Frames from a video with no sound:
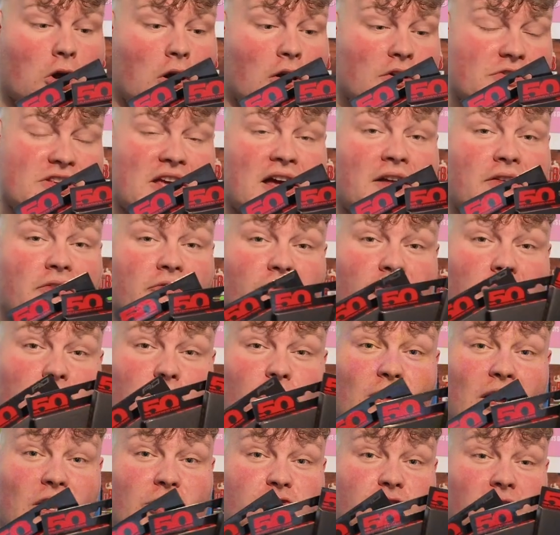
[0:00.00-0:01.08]
darts then from the
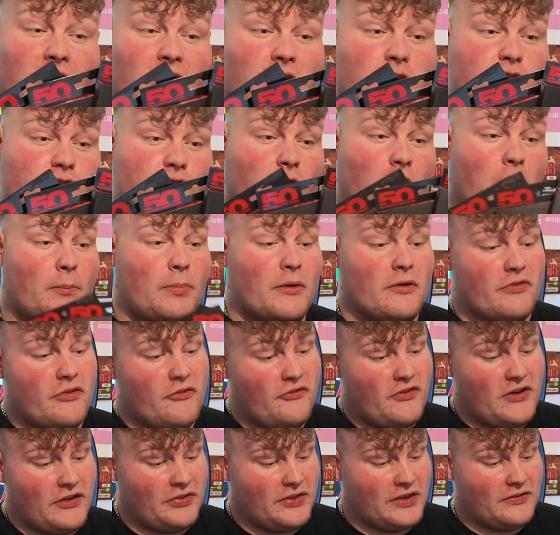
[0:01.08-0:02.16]
Red Dragon drop of the
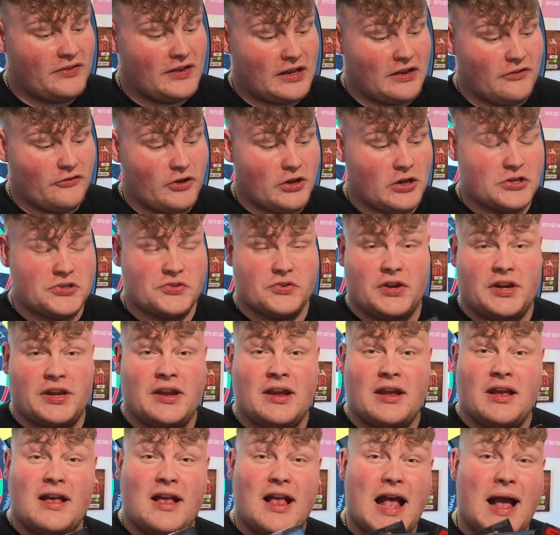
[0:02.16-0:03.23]
50th
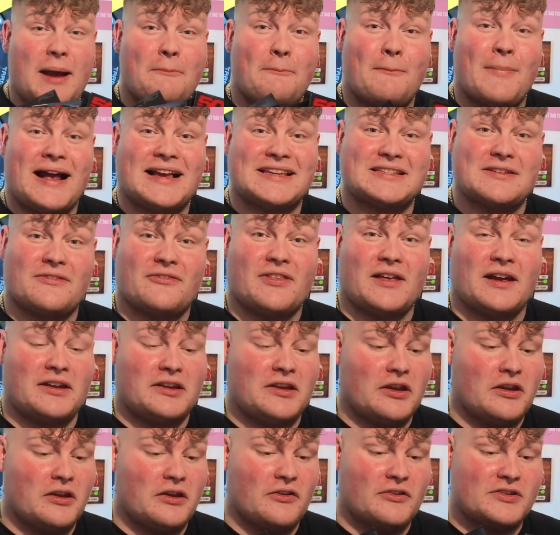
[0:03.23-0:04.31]
anniversary. A massive
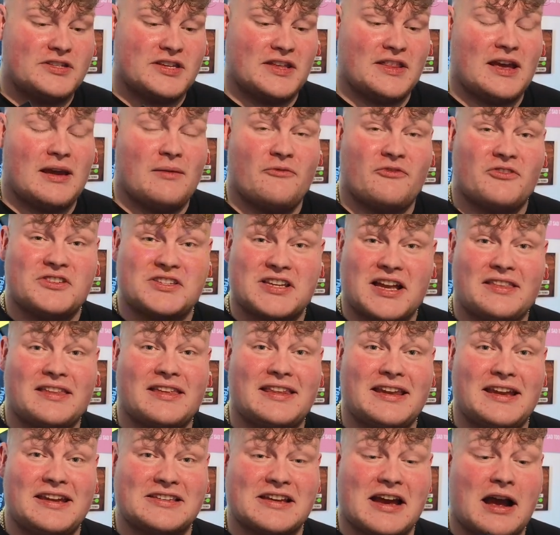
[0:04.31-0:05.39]
thank you to them for
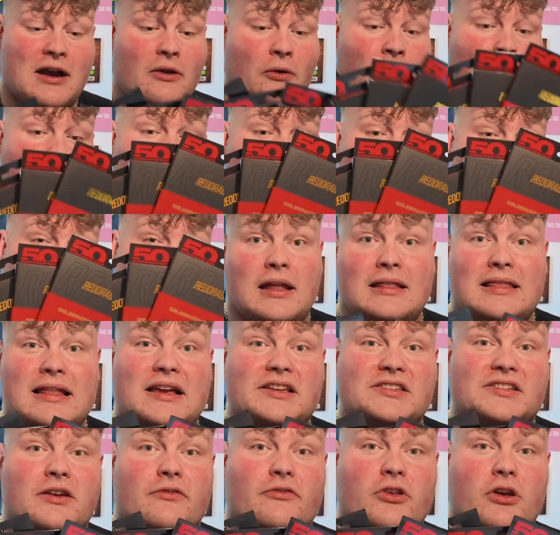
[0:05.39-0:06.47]
sending these out.
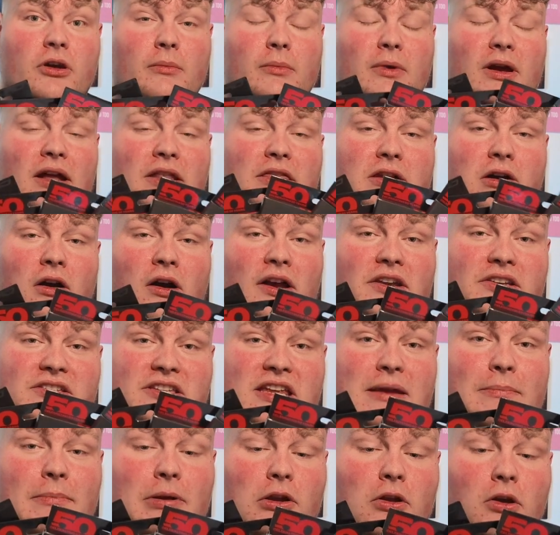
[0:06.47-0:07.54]
Let's give them a nice
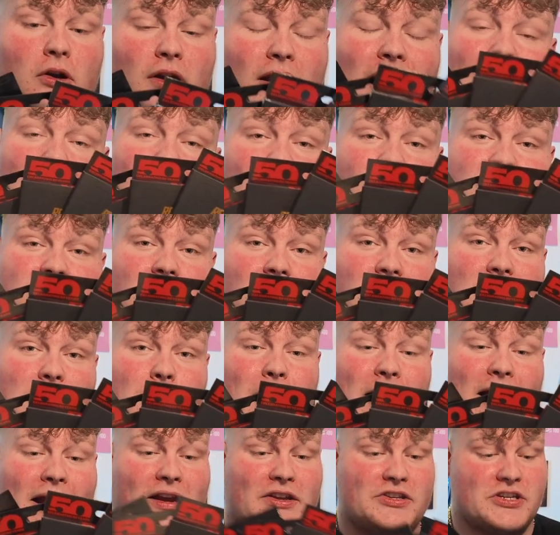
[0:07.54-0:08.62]
deeper look outside of the
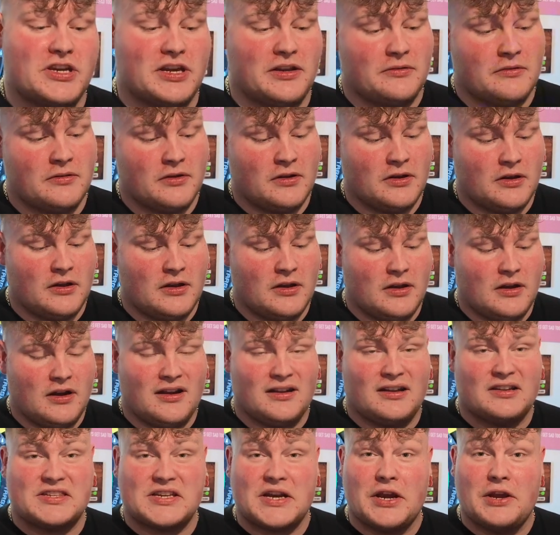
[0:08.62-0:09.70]
packaging. And
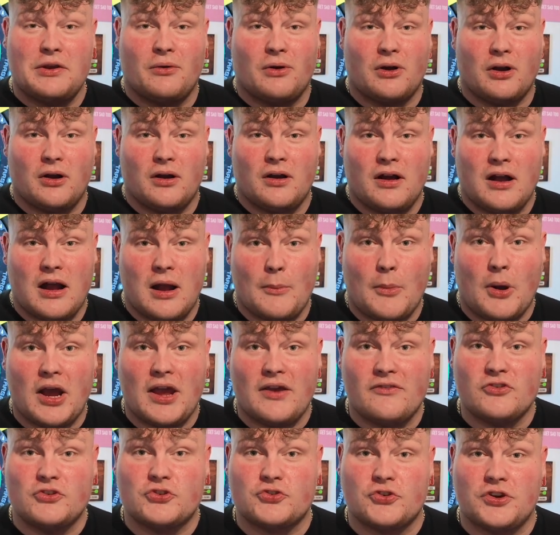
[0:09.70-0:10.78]
I'll tell you what, I might
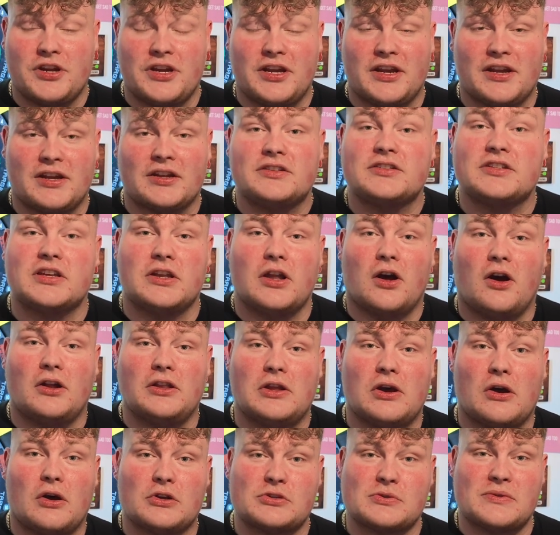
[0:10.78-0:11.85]
even treat you to 9
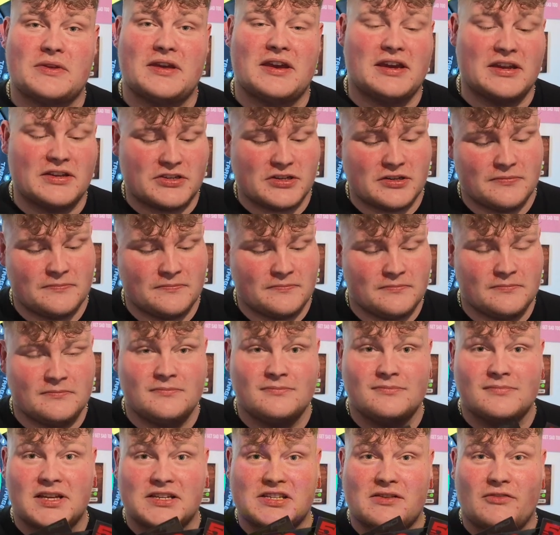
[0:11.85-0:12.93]
darts with each.
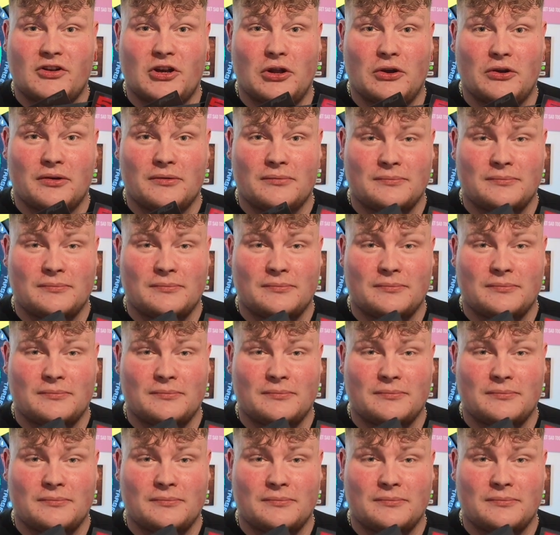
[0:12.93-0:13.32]
Let's have a look.